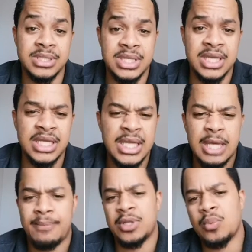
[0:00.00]
saying,
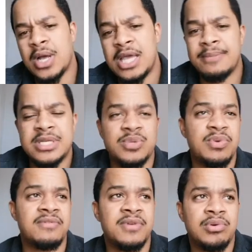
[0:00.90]
but why must
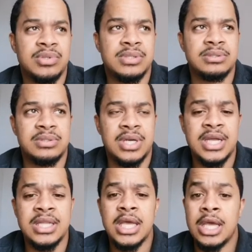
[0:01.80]
we vote? All
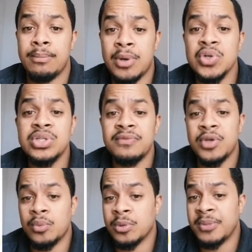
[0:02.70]
right. Most of
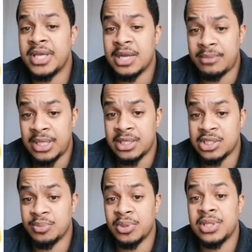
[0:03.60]
you will become
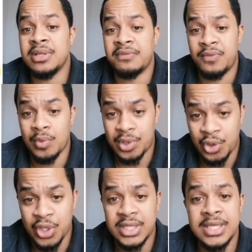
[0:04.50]
eligible if you are
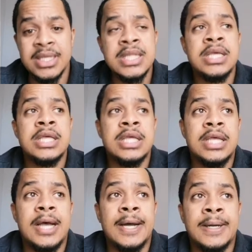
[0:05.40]
not yet.
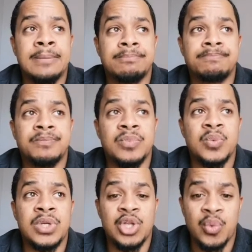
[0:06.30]

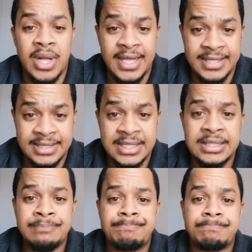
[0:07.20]
When you are
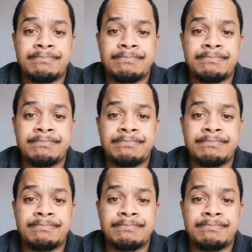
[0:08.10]
18,